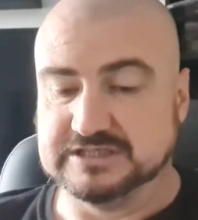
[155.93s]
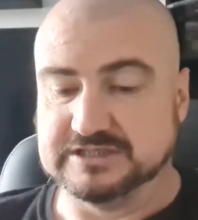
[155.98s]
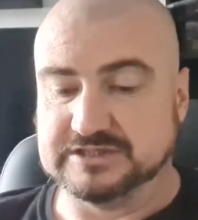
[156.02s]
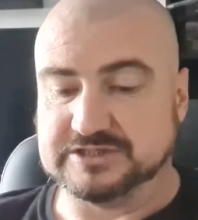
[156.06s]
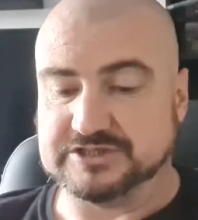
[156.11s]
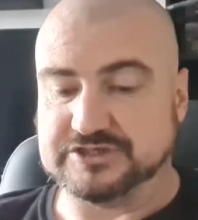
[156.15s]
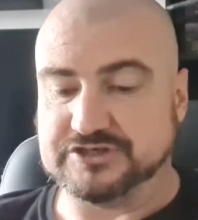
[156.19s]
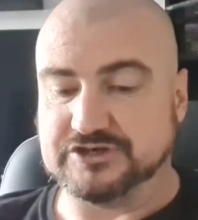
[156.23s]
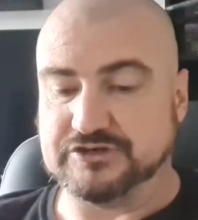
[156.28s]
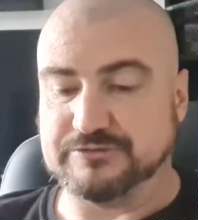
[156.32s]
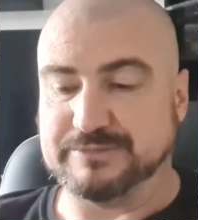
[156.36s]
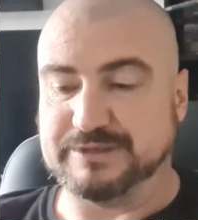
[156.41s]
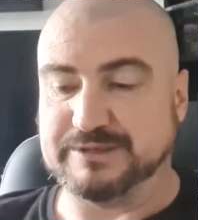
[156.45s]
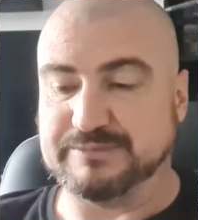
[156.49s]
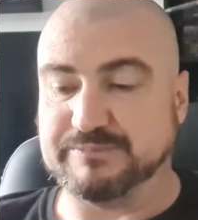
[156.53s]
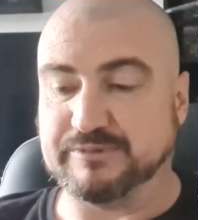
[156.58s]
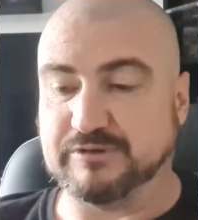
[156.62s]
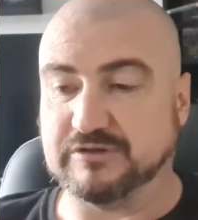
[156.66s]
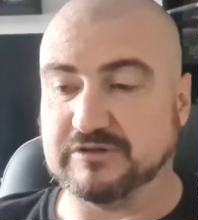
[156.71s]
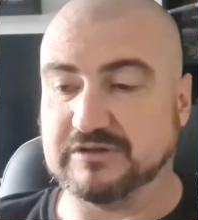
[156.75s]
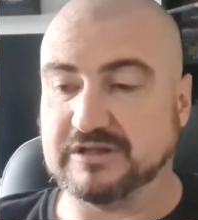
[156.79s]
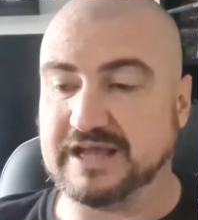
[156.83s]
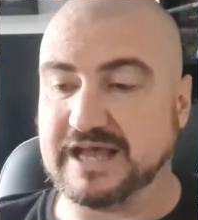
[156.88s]
to me.
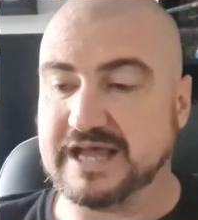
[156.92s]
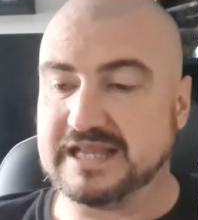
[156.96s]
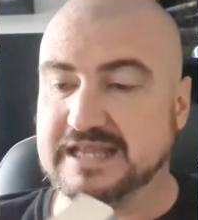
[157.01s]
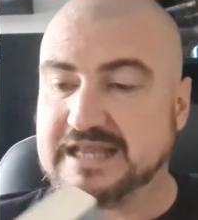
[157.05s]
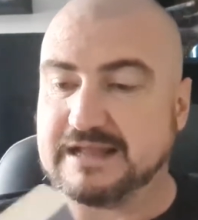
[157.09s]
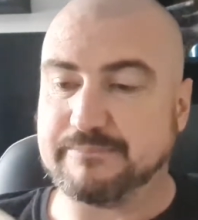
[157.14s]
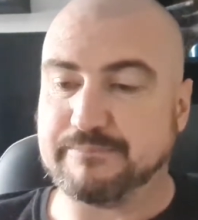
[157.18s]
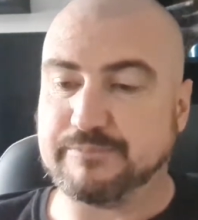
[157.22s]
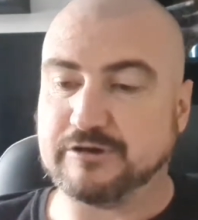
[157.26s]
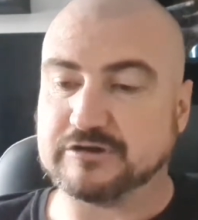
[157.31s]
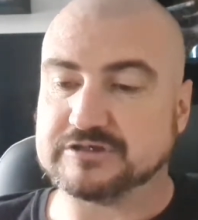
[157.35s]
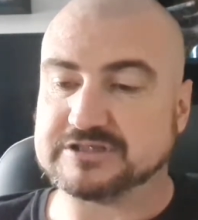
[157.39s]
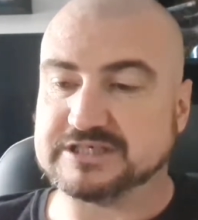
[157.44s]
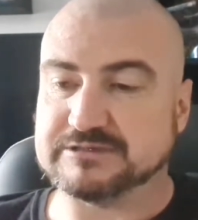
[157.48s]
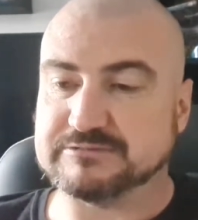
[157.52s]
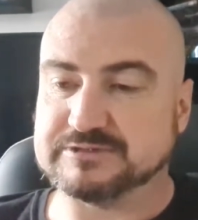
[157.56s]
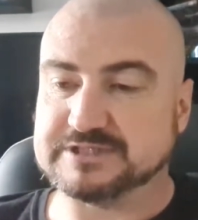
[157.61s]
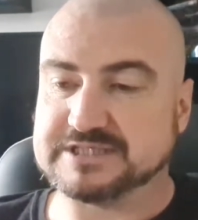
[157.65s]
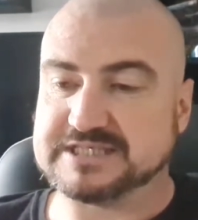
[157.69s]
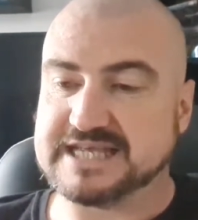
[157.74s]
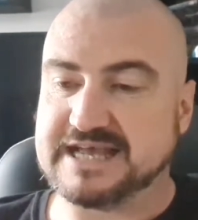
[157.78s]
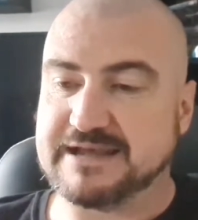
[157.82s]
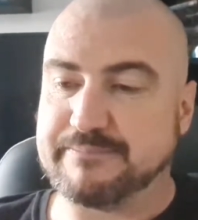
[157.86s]
But yeah, that box set
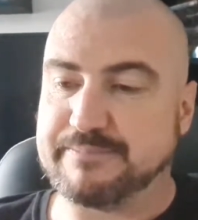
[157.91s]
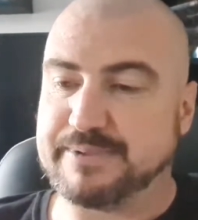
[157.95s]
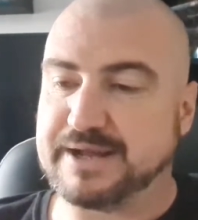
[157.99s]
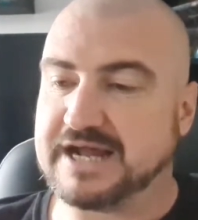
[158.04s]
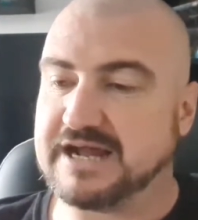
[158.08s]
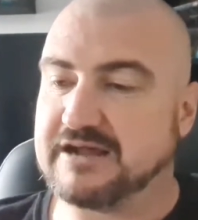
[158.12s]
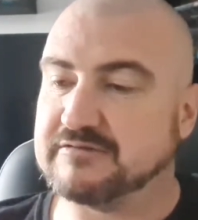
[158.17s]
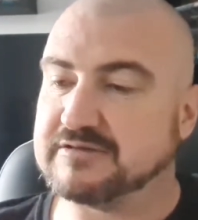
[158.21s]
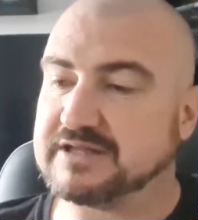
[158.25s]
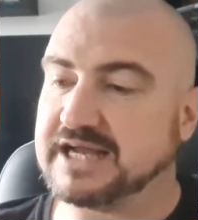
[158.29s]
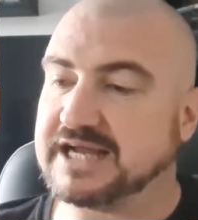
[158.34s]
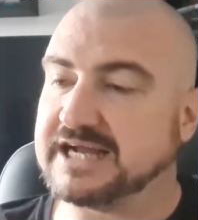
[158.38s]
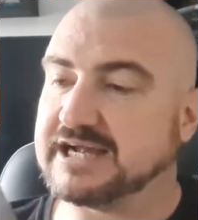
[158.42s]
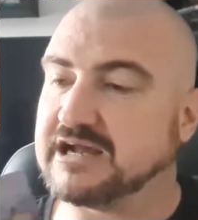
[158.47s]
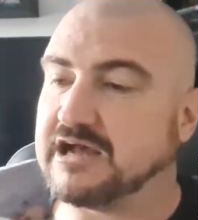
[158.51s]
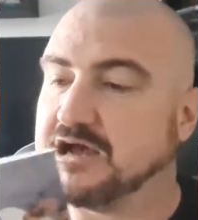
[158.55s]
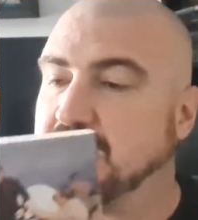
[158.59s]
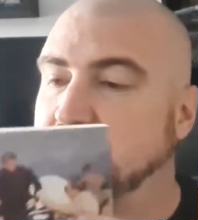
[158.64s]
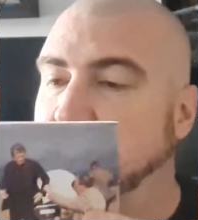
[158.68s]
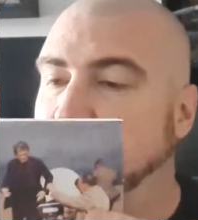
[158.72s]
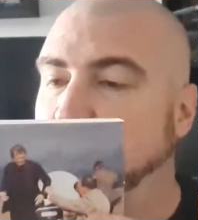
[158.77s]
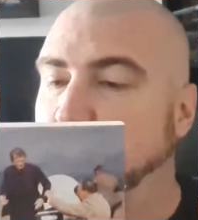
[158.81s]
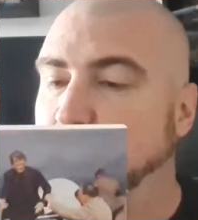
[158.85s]
was £10. I
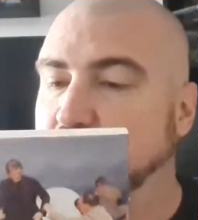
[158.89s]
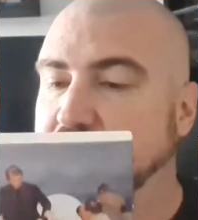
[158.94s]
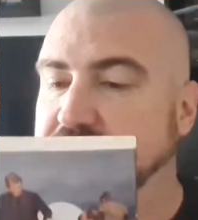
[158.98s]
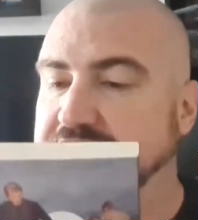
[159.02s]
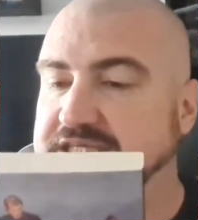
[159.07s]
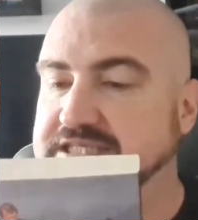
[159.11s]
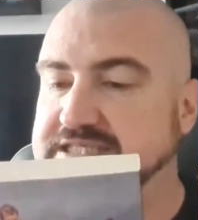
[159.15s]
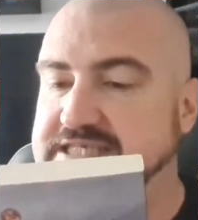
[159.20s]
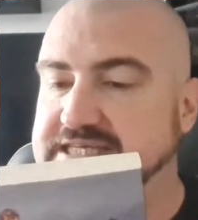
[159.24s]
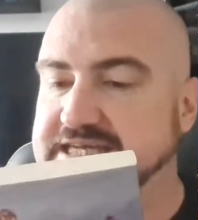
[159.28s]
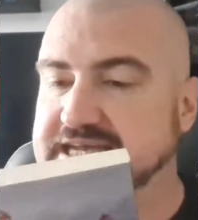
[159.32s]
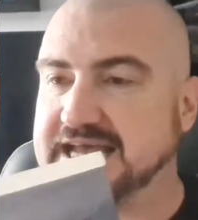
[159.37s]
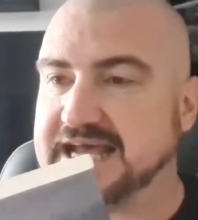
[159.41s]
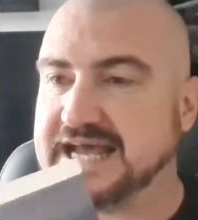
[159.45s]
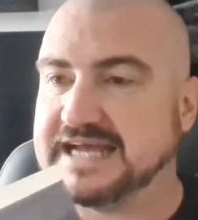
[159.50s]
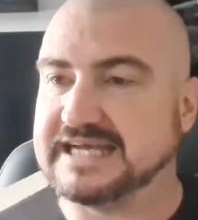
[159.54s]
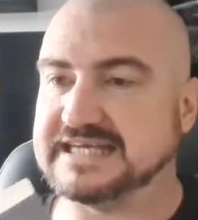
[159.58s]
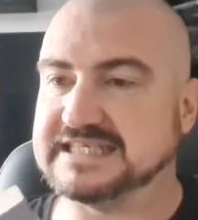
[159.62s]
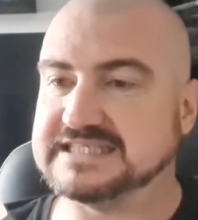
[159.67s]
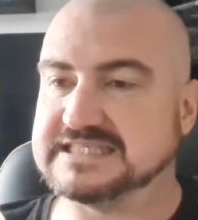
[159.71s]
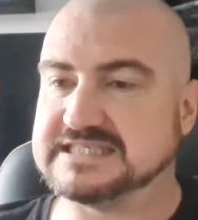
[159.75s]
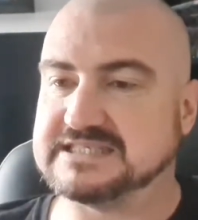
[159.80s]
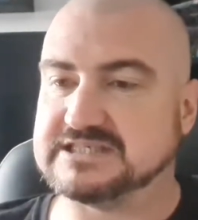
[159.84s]
can't wait to get
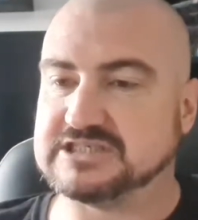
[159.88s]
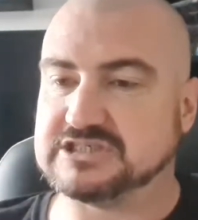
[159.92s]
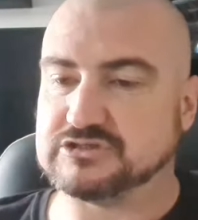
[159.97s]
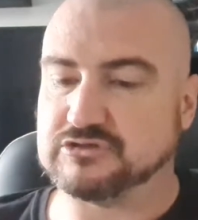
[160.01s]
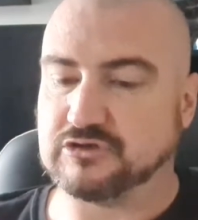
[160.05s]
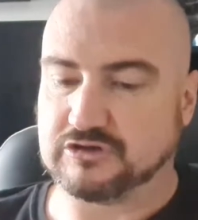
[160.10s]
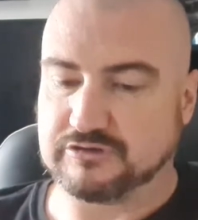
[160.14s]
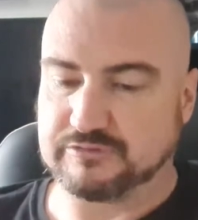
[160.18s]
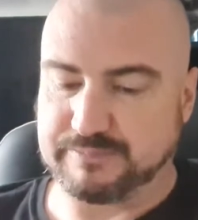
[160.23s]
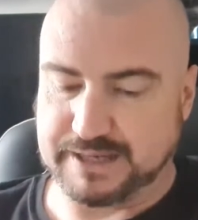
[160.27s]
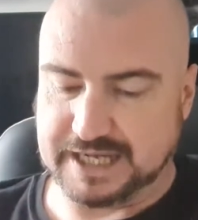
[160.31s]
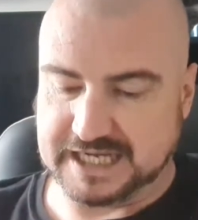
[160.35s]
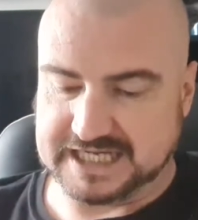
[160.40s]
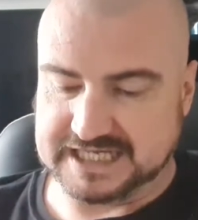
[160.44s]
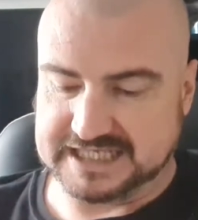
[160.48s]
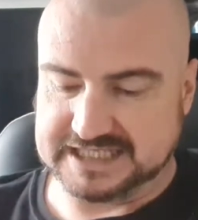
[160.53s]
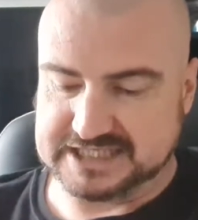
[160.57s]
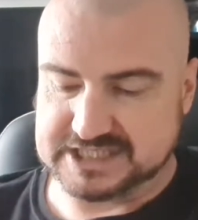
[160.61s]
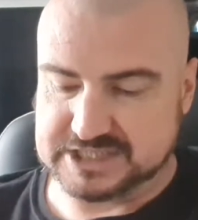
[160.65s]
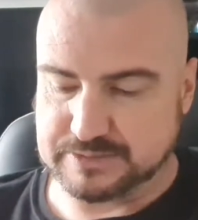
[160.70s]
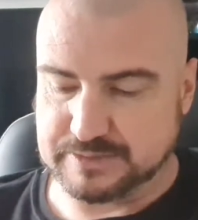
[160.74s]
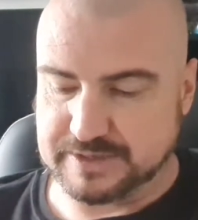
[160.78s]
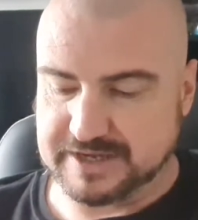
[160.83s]
in, stuck back
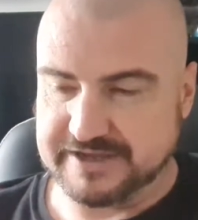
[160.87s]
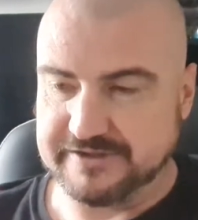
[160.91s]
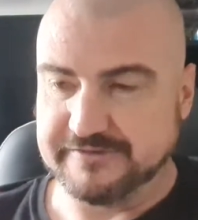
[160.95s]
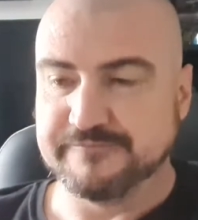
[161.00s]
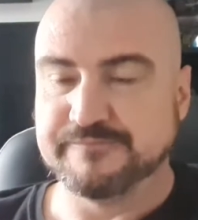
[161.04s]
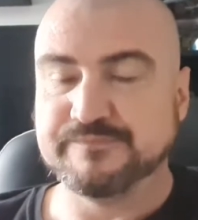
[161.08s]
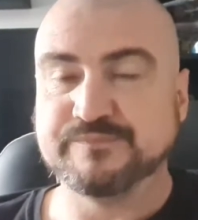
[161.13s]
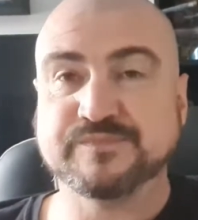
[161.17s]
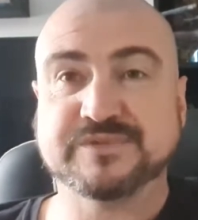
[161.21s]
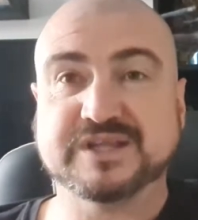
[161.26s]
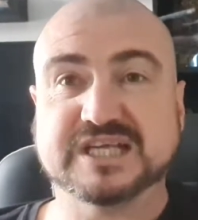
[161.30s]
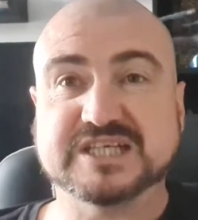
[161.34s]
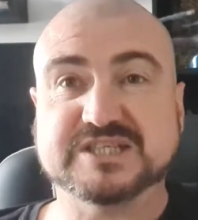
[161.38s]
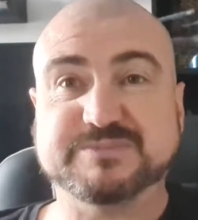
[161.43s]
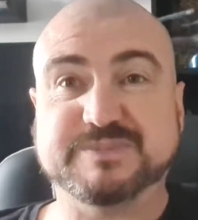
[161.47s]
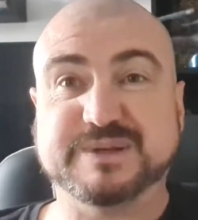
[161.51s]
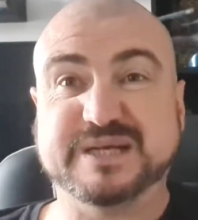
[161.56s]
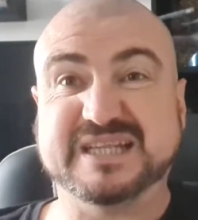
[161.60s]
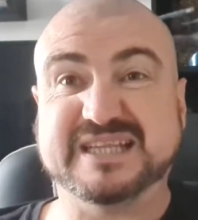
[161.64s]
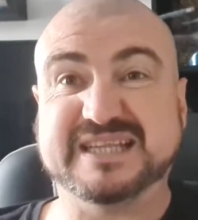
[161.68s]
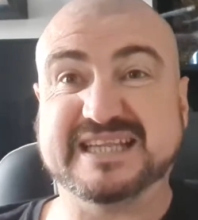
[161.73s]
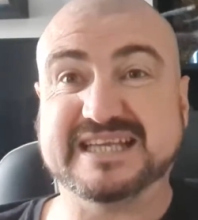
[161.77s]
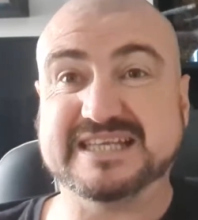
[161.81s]
into it. It's
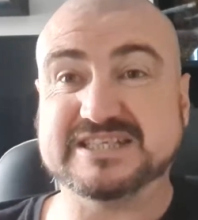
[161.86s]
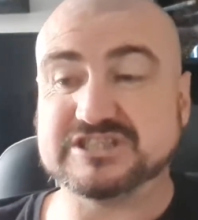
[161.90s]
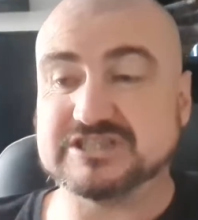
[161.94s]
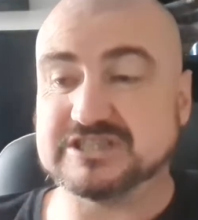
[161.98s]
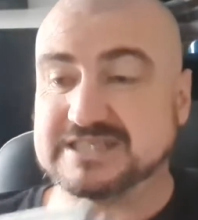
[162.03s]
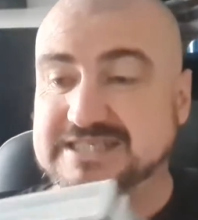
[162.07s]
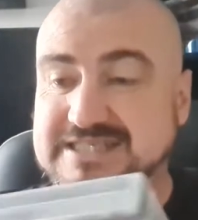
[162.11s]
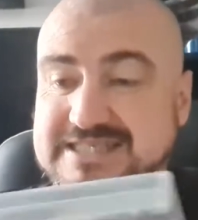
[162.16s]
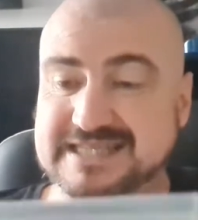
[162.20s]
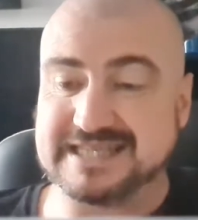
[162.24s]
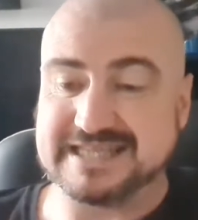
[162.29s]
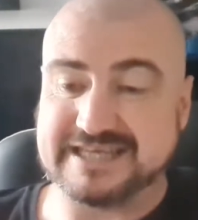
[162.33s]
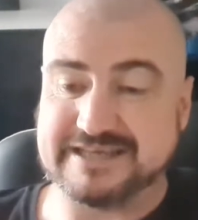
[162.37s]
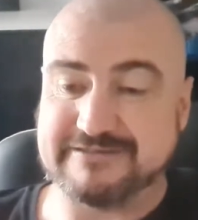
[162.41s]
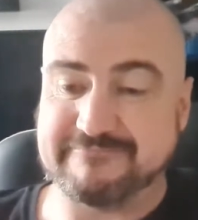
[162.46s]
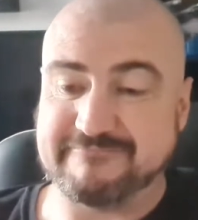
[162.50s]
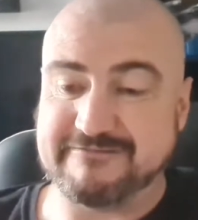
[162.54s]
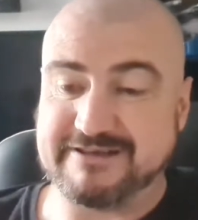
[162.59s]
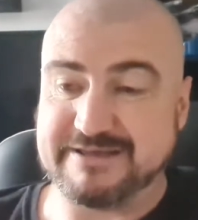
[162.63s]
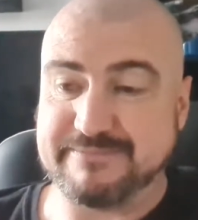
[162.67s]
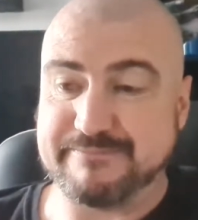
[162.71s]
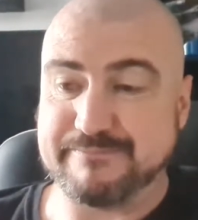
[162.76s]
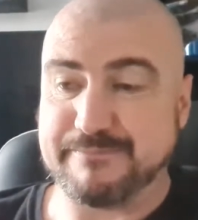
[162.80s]
been digitally
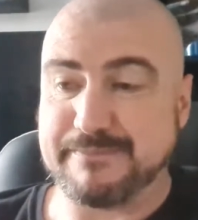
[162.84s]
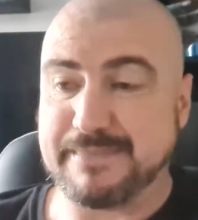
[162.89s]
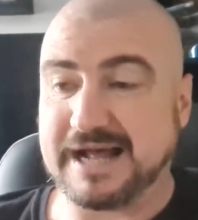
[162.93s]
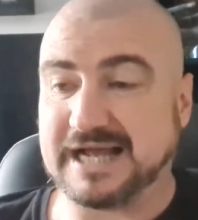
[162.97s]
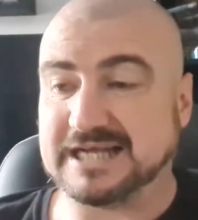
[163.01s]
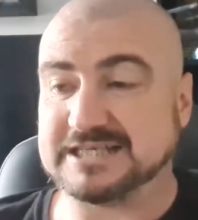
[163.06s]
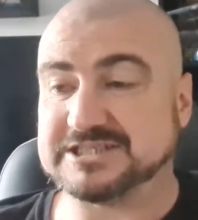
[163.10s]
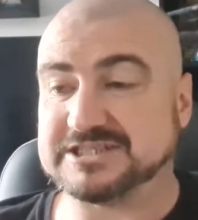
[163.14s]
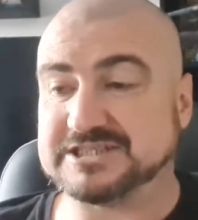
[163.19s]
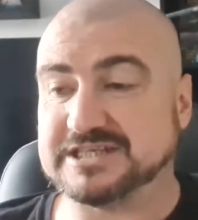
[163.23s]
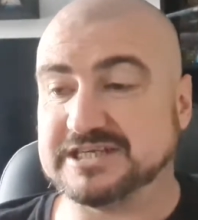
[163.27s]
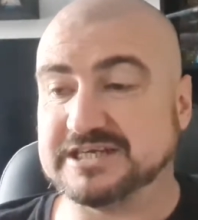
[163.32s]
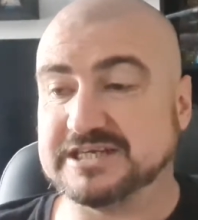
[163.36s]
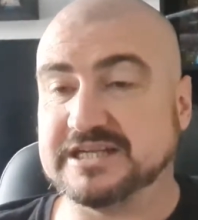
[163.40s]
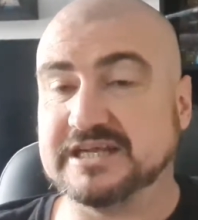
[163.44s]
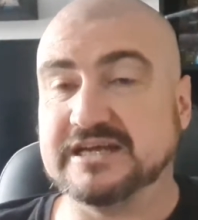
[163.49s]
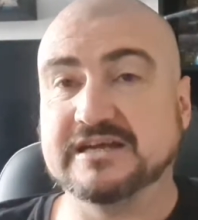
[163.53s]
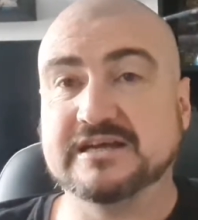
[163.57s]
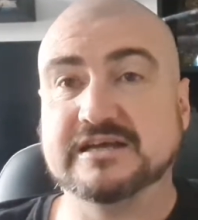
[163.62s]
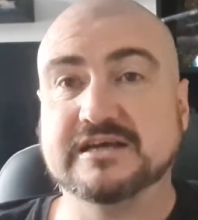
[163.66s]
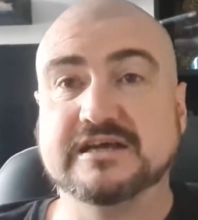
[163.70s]
remastered.